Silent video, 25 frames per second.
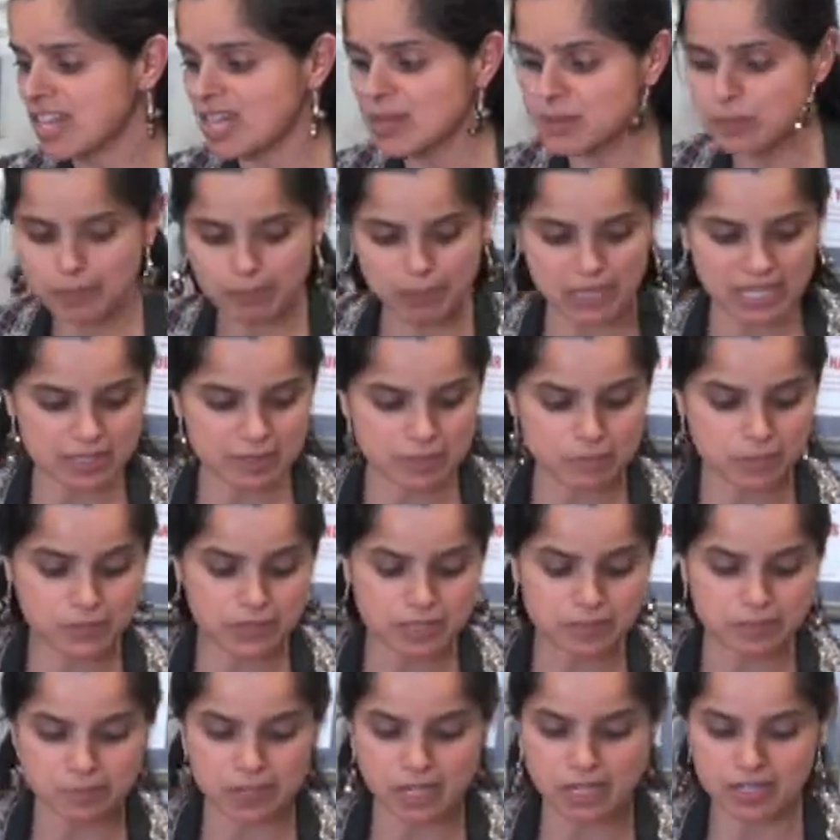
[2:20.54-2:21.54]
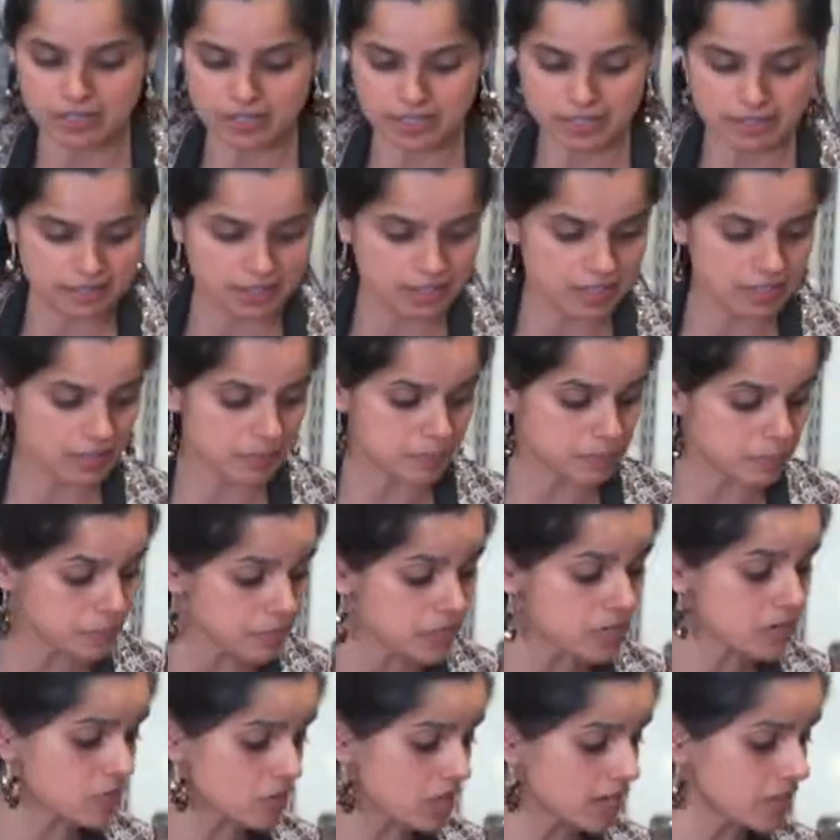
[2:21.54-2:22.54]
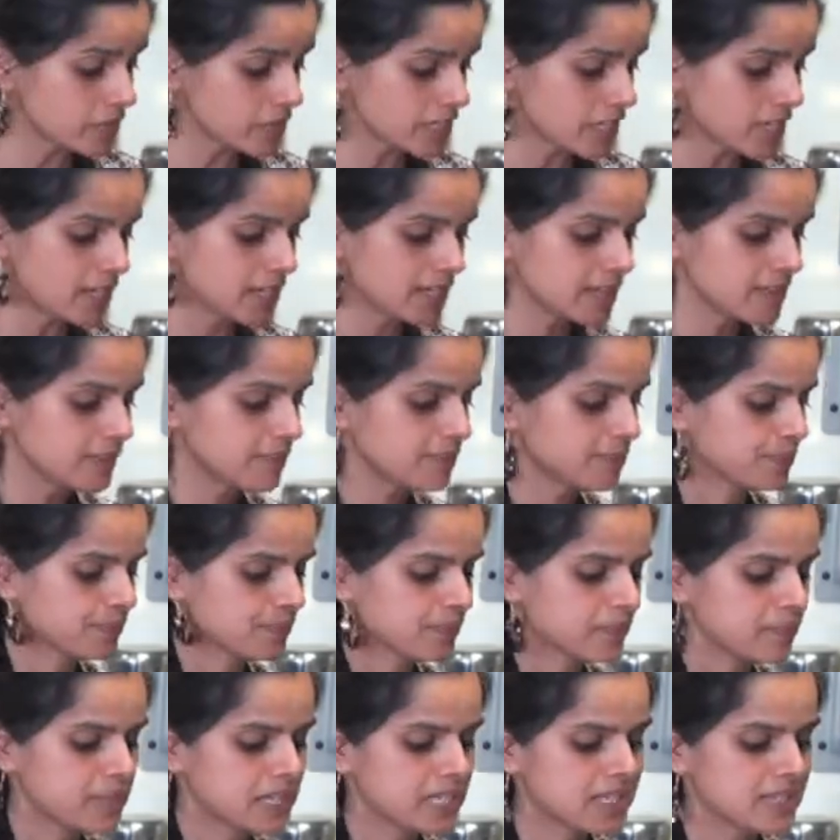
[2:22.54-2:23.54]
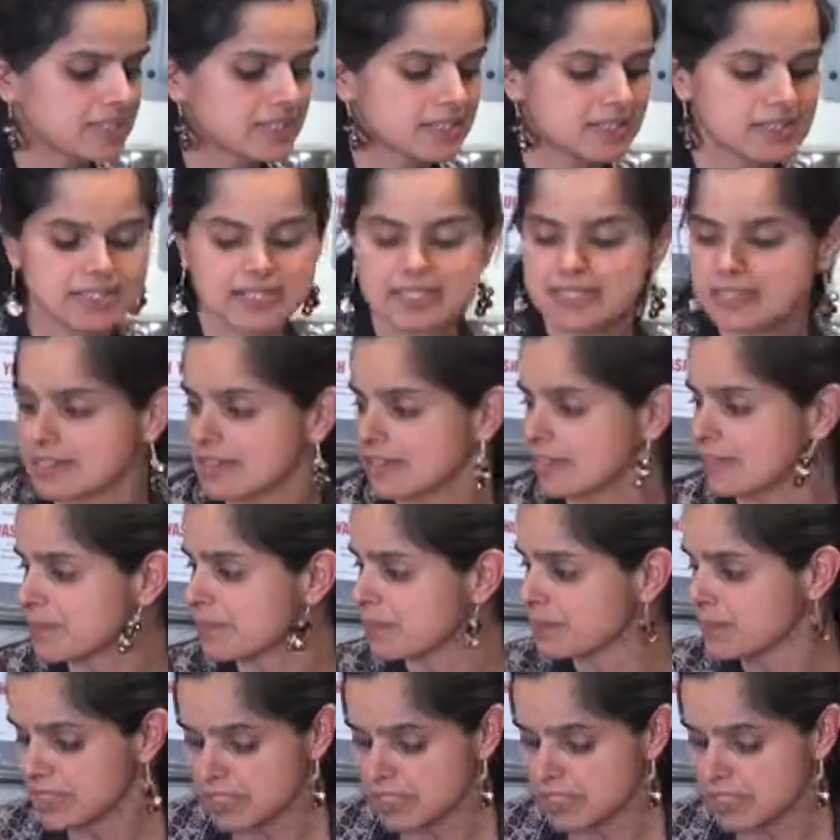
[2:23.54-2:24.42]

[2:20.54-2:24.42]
I would buy the pre-ground kind because it's easier.